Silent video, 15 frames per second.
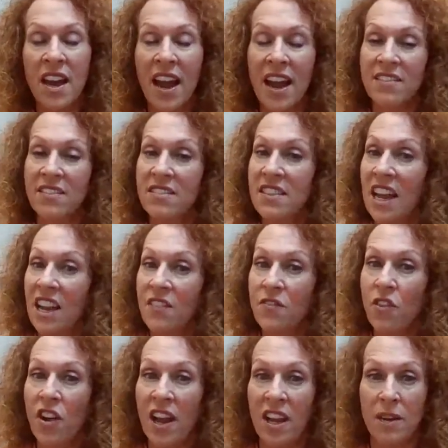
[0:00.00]
as Stand
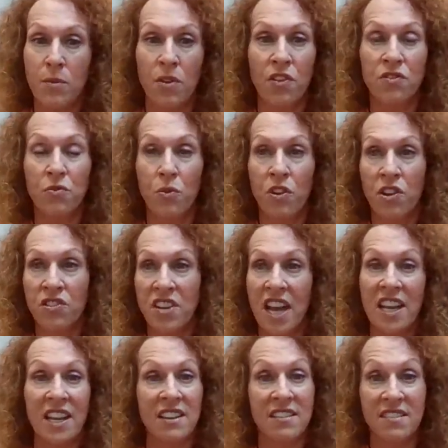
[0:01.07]
for Animals, we're
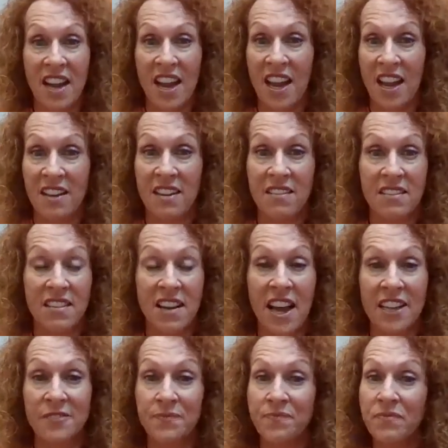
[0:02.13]
taking a stand and
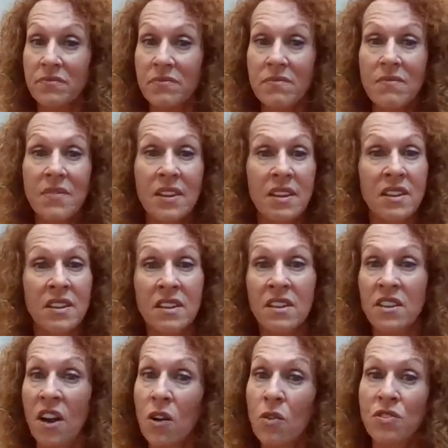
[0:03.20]
saying,
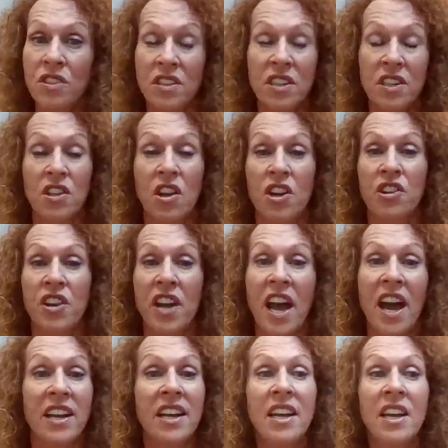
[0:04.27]
don't declaw your
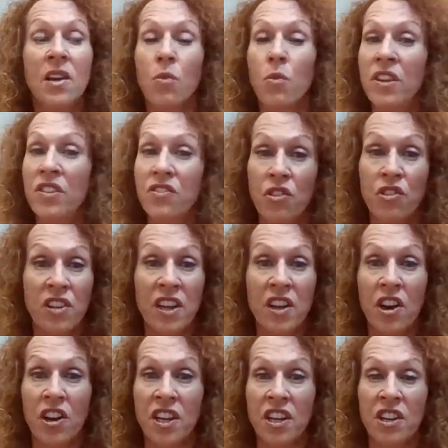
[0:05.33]
cat. We certainly
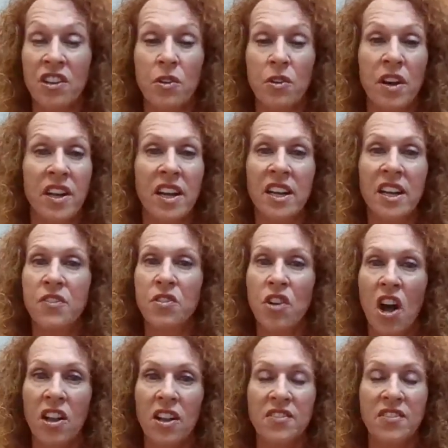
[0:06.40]
aren't going to do it. And if you
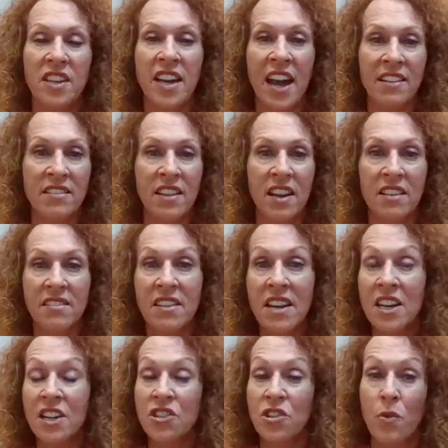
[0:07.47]
call us and ask us
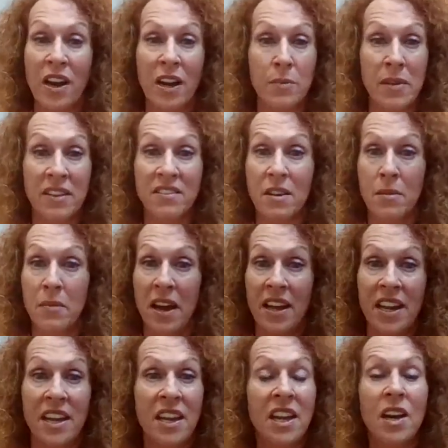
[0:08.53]
to recommend
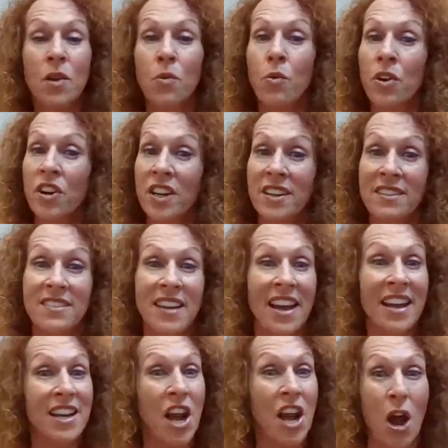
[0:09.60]
somebody, we're going to say
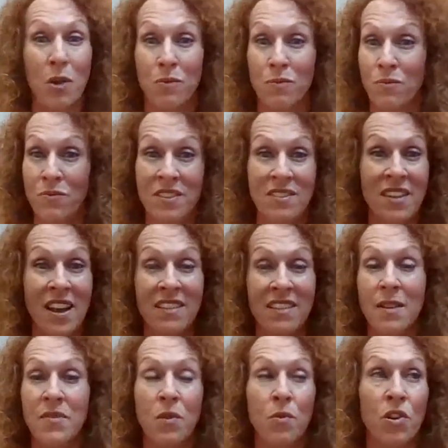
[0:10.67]
no. It's not
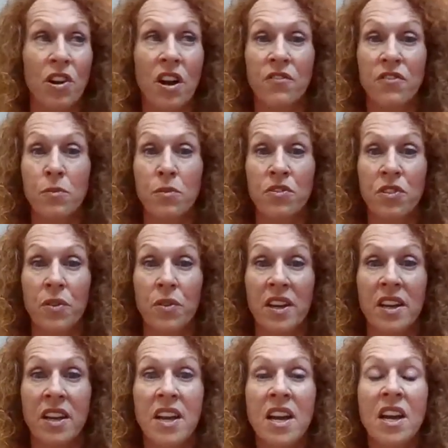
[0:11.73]
something we're comfortable doing.
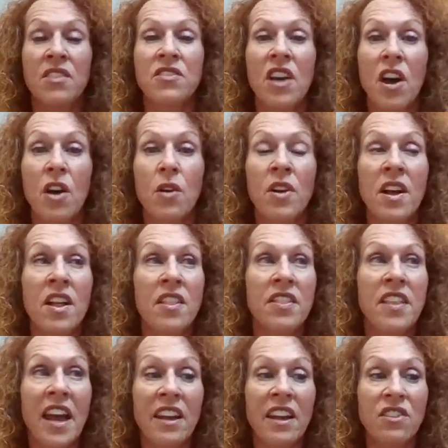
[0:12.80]
So
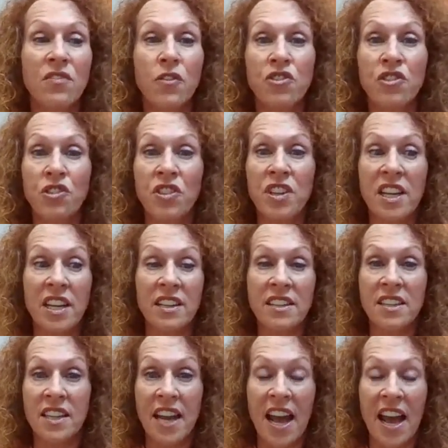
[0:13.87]
thanks for tuning in
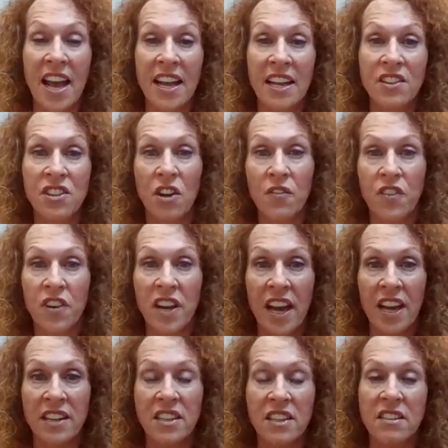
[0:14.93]
today. Don't
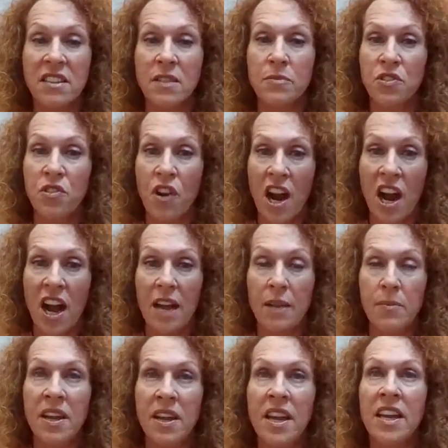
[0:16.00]
forget to
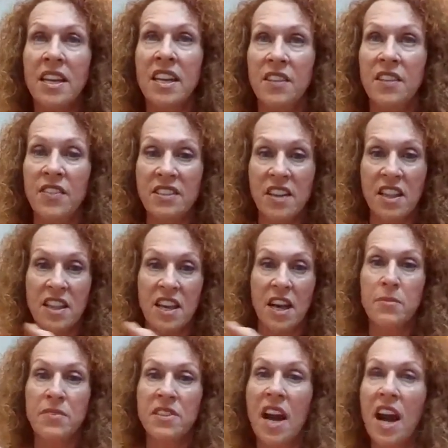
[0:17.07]
subscribe. Give us a
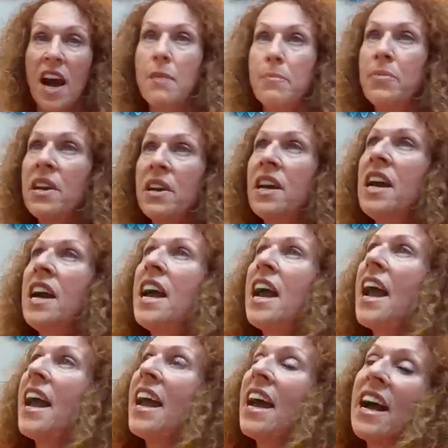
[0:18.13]
thumbs up,
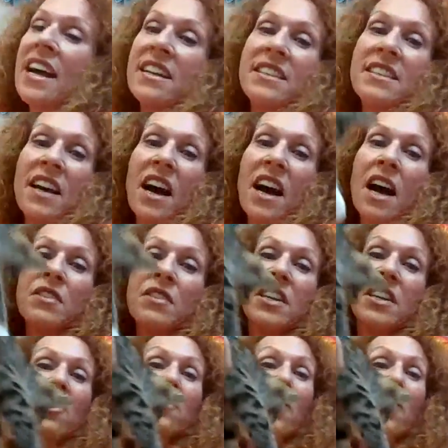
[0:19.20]
and tell your